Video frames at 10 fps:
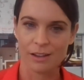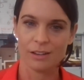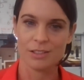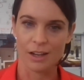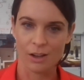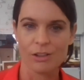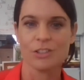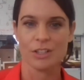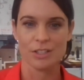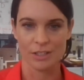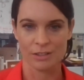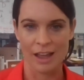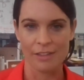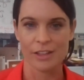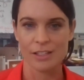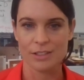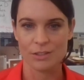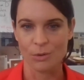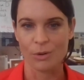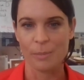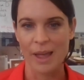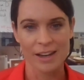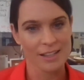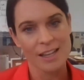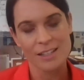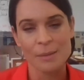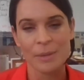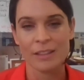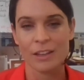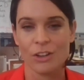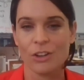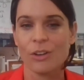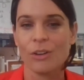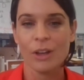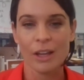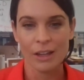psychologists and athletes talk about. Is that something that you